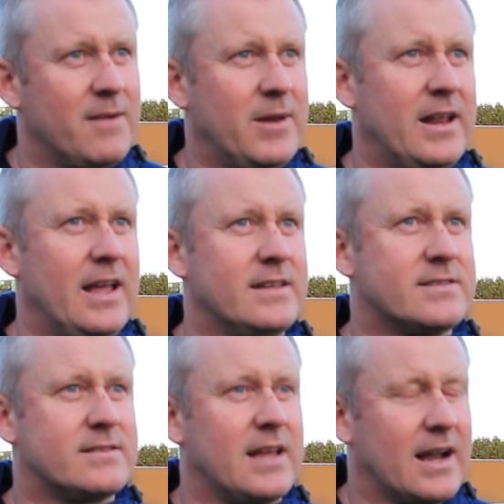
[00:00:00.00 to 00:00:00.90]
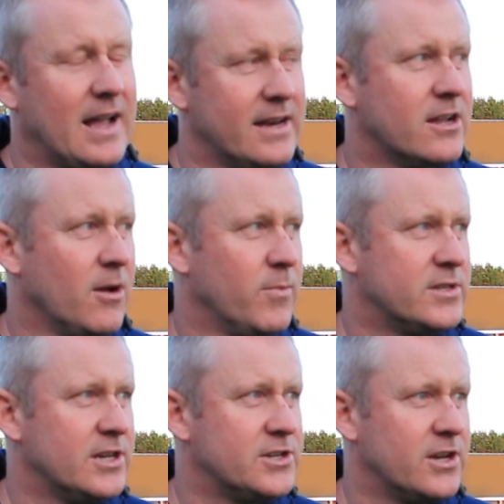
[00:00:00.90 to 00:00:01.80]
I mean, it is that kind of
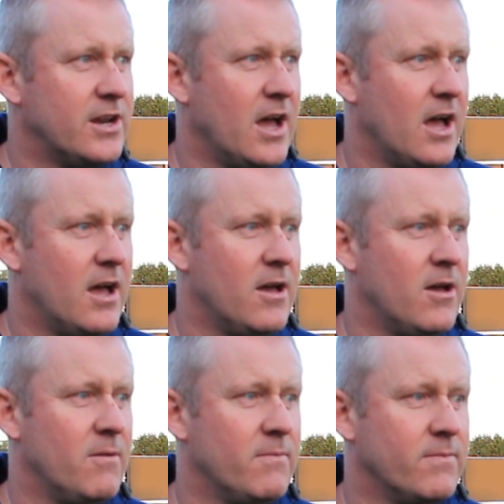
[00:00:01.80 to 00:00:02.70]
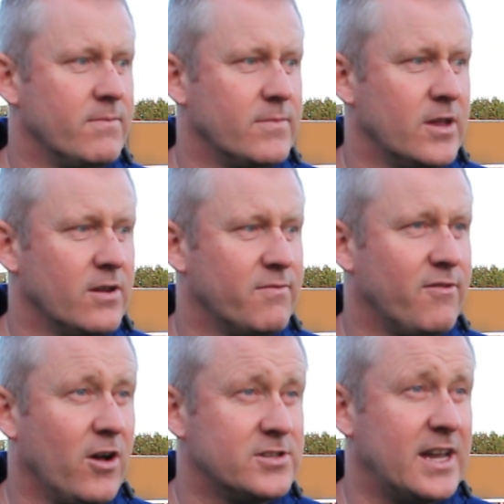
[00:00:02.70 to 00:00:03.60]
competition.
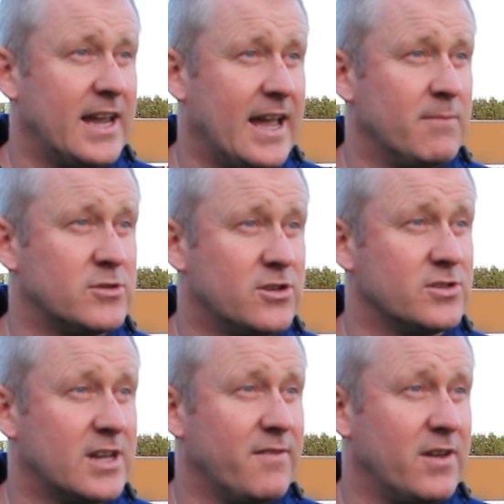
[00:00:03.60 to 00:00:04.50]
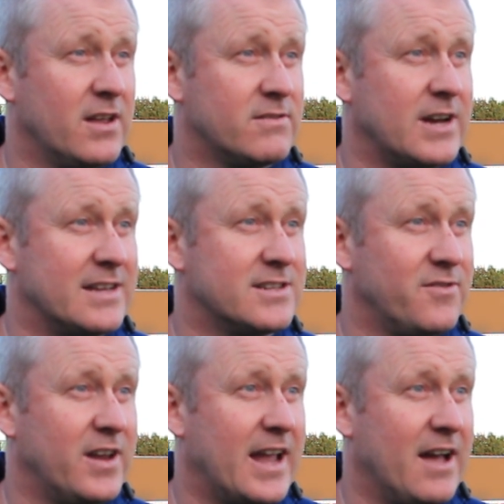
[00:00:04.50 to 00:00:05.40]
14 games does give you a chance
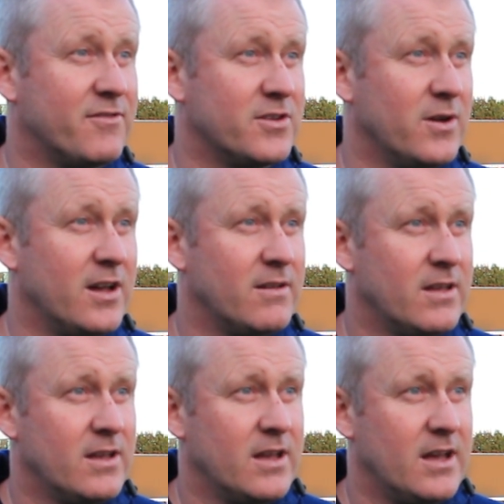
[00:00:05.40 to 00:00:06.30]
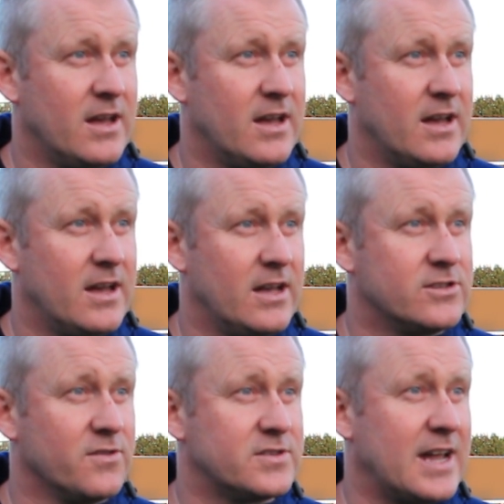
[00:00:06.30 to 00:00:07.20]
if you get off to a
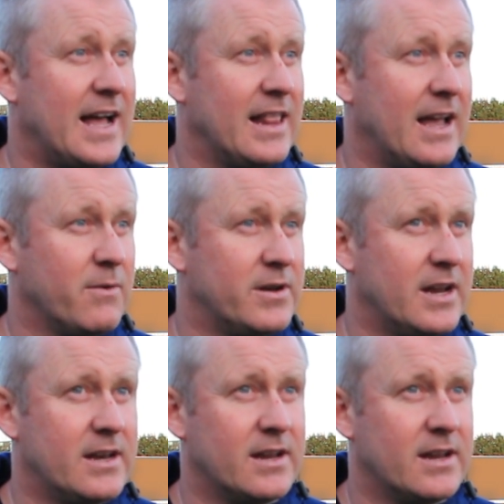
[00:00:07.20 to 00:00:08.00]
tough start like we did.